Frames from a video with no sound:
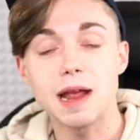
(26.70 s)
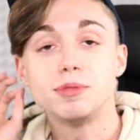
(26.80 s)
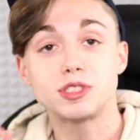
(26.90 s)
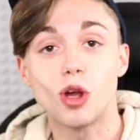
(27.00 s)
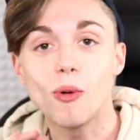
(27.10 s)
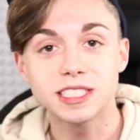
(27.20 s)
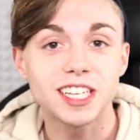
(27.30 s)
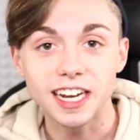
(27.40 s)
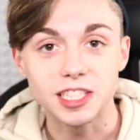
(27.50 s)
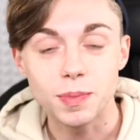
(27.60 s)
And I'm so
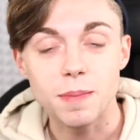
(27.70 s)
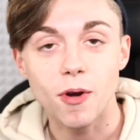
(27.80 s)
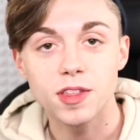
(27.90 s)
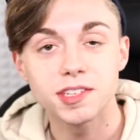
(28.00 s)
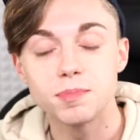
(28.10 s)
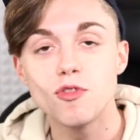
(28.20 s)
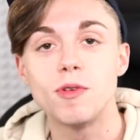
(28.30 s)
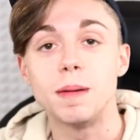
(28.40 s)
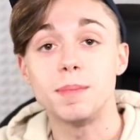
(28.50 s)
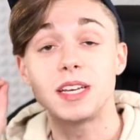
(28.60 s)
excited to be a part of this
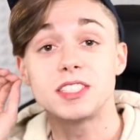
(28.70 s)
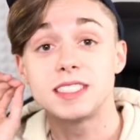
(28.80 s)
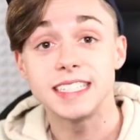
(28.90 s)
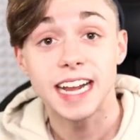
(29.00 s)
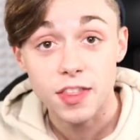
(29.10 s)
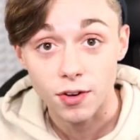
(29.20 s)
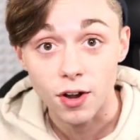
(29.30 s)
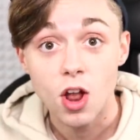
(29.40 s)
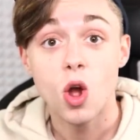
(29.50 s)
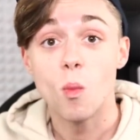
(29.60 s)
movement because
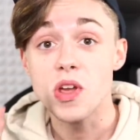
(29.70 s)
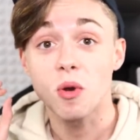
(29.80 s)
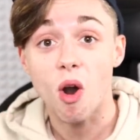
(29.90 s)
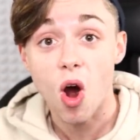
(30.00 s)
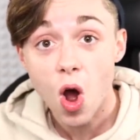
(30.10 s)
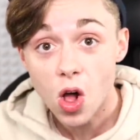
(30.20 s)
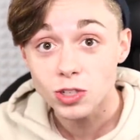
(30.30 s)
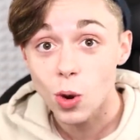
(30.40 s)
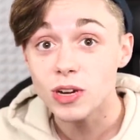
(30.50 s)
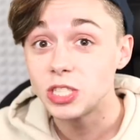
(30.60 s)
together we are
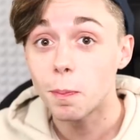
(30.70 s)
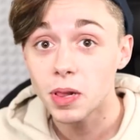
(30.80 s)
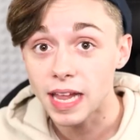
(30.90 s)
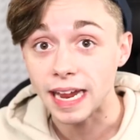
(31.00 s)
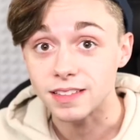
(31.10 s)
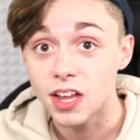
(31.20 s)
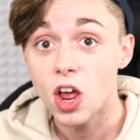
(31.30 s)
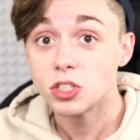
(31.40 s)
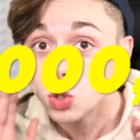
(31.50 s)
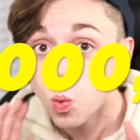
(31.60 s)
all going to plant
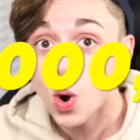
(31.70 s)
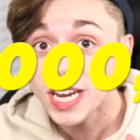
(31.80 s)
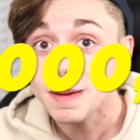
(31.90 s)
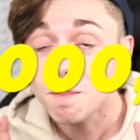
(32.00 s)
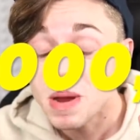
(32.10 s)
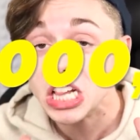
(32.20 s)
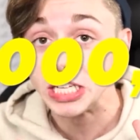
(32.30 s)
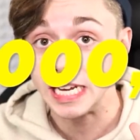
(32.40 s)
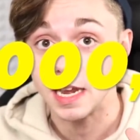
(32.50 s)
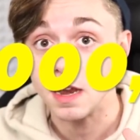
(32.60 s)
20
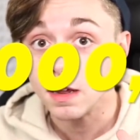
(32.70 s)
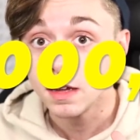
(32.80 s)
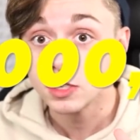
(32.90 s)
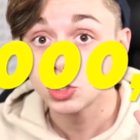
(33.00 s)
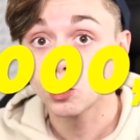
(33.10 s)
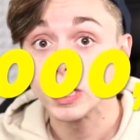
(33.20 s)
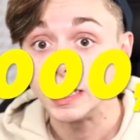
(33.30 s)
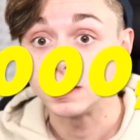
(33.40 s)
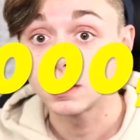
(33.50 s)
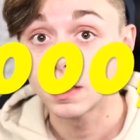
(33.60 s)
million
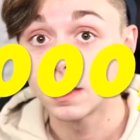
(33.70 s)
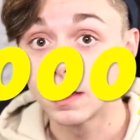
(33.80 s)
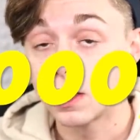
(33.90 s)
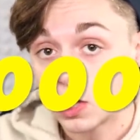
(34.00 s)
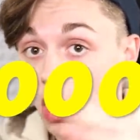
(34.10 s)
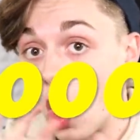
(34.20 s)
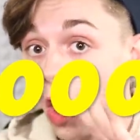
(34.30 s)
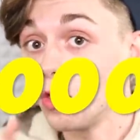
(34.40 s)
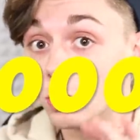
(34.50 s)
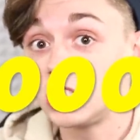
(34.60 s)
trees.
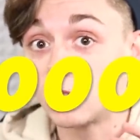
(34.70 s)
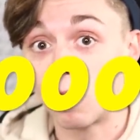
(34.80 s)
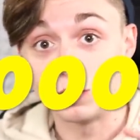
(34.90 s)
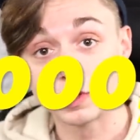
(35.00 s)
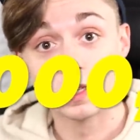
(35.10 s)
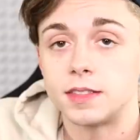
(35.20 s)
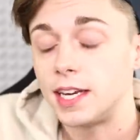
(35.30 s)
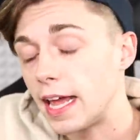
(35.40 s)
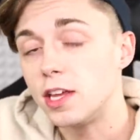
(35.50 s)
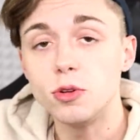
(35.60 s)
All those zeros.
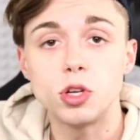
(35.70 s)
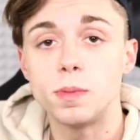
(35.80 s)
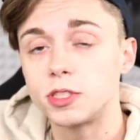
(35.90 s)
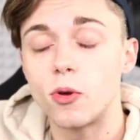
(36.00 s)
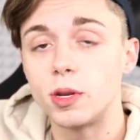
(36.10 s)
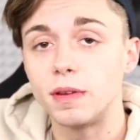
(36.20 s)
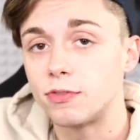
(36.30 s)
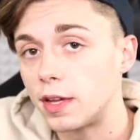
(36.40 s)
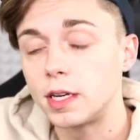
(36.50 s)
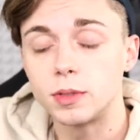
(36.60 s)
Today, YouTube is going to be
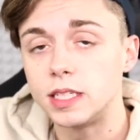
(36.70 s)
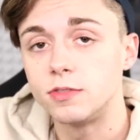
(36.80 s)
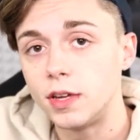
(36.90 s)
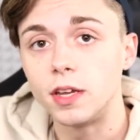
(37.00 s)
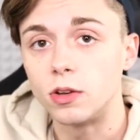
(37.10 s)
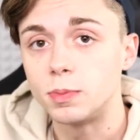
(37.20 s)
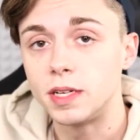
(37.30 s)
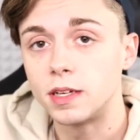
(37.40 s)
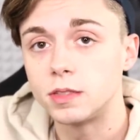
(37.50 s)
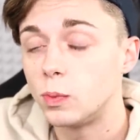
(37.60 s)
flooded with these videos
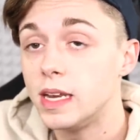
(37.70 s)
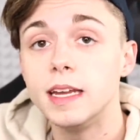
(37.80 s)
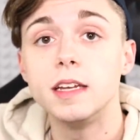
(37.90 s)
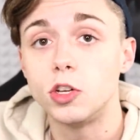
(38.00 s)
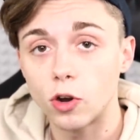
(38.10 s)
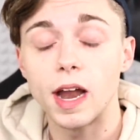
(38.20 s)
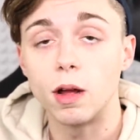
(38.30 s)
because we need your